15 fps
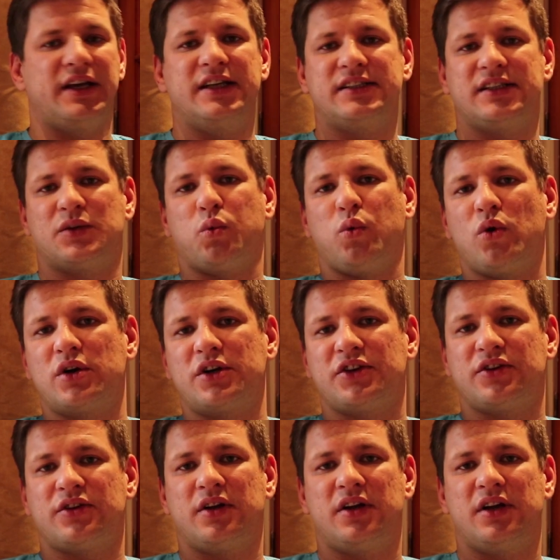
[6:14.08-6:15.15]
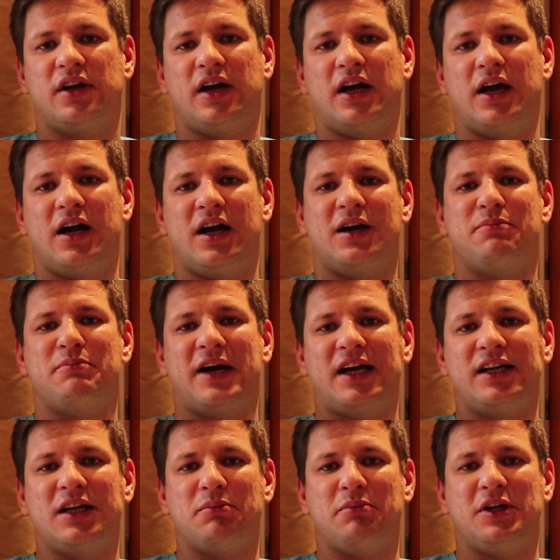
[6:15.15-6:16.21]
Is it worth
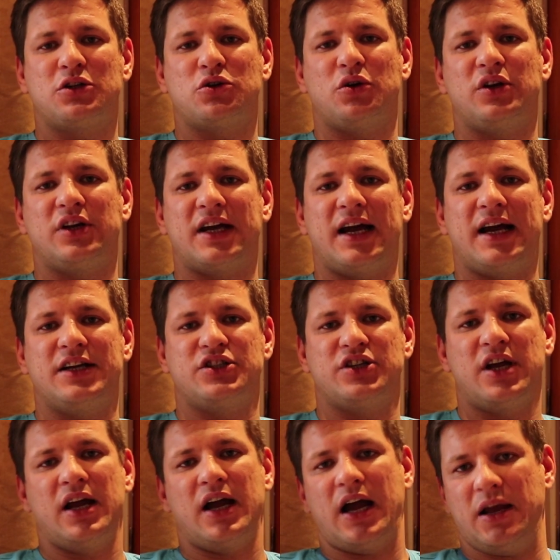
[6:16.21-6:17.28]
mining Bitcoin Cash?